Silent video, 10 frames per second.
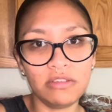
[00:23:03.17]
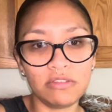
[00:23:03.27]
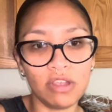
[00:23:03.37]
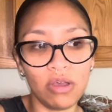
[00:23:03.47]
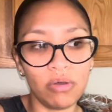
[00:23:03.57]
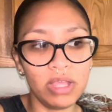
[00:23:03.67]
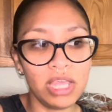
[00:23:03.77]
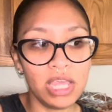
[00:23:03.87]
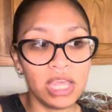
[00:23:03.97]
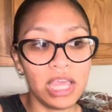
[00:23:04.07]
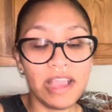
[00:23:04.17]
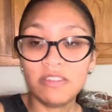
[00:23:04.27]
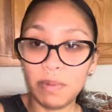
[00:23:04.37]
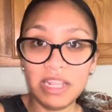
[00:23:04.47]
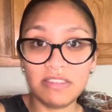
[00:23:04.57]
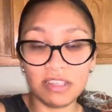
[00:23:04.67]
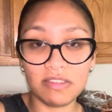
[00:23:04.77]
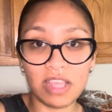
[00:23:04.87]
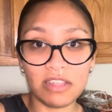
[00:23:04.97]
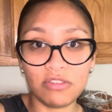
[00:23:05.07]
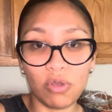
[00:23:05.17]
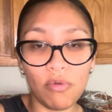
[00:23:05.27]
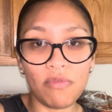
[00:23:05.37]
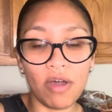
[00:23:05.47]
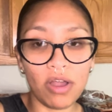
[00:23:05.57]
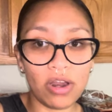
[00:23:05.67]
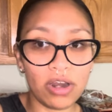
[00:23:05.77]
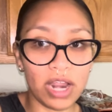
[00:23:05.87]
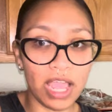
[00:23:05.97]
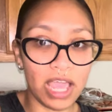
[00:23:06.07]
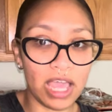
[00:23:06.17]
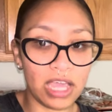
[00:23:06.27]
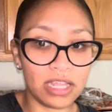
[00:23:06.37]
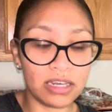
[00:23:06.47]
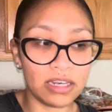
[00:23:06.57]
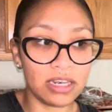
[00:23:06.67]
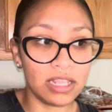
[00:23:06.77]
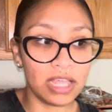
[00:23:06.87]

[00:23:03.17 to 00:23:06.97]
So it's been a success so far, and